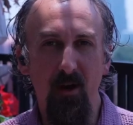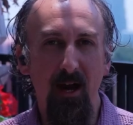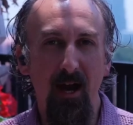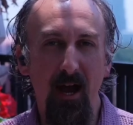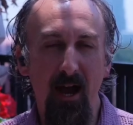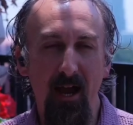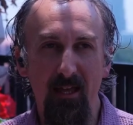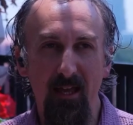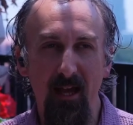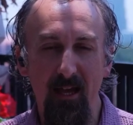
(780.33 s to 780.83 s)

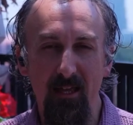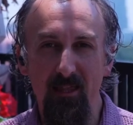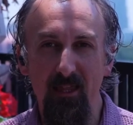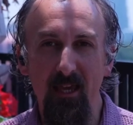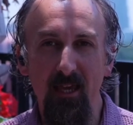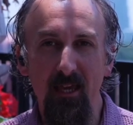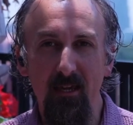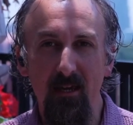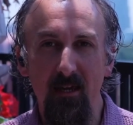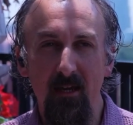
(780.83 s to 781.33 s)
I
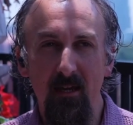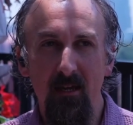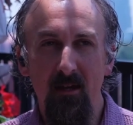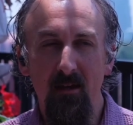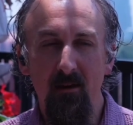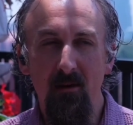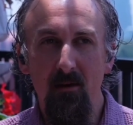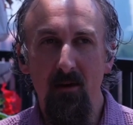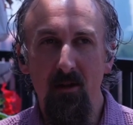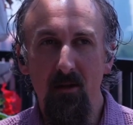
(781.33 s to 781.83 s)
think
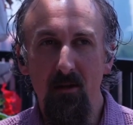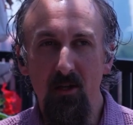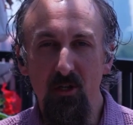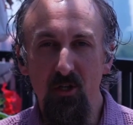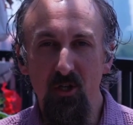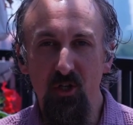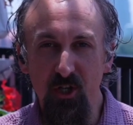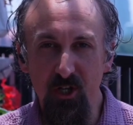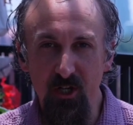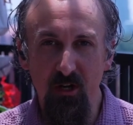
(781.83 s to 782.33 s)

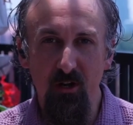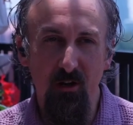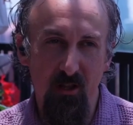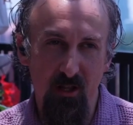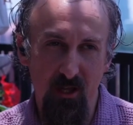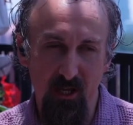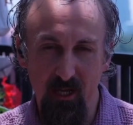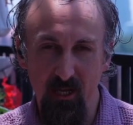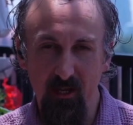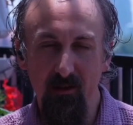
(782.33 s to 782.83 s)

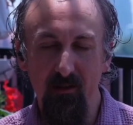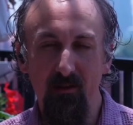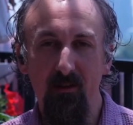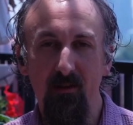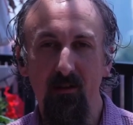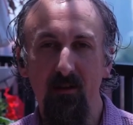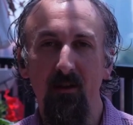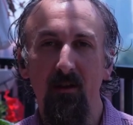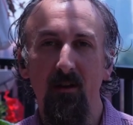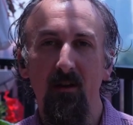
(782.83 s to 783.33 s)
generally
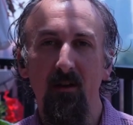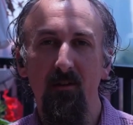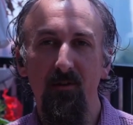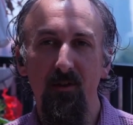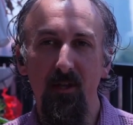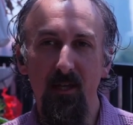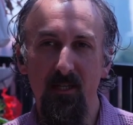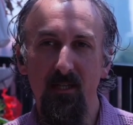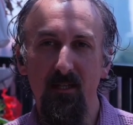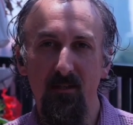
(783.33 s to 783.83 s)

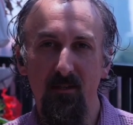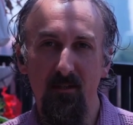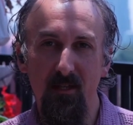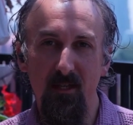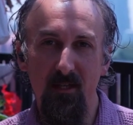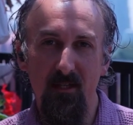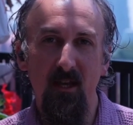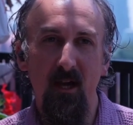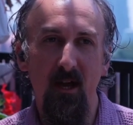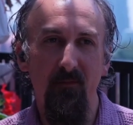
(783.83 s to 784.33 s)

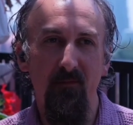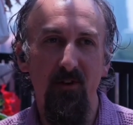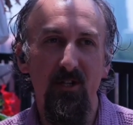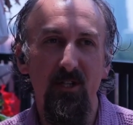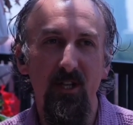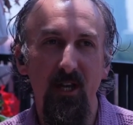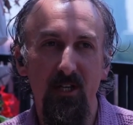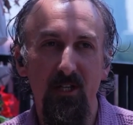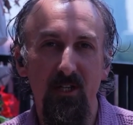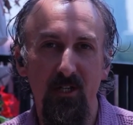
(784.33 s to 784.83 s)
this
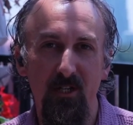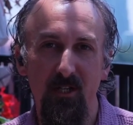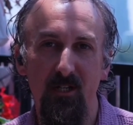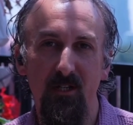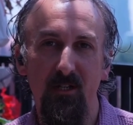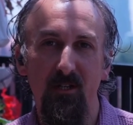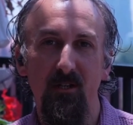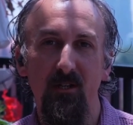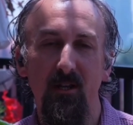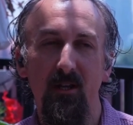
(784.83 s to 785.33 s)

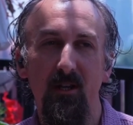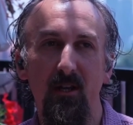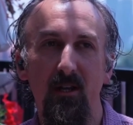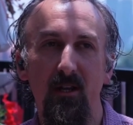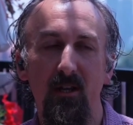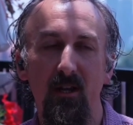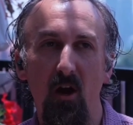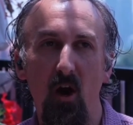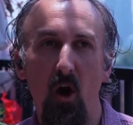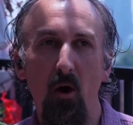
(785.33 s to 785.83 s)
conversation
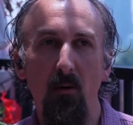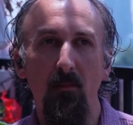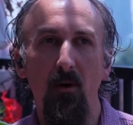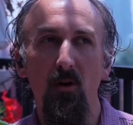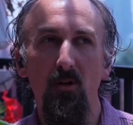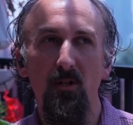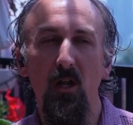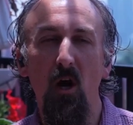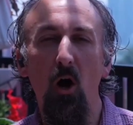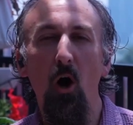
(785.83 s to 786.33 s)

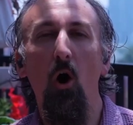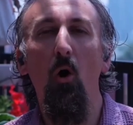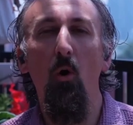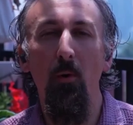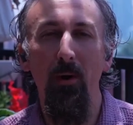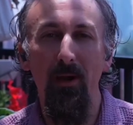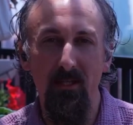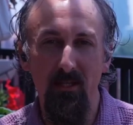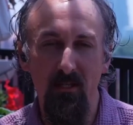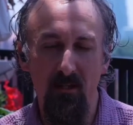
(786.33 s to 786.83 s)
almost
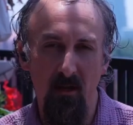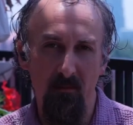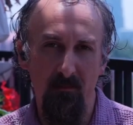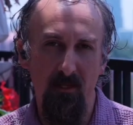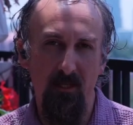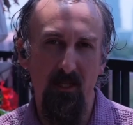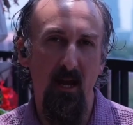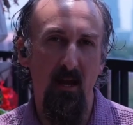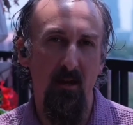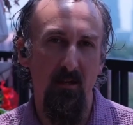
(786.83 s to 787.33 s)
always comes
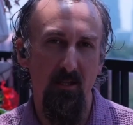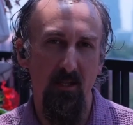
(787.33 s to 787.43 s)
down to the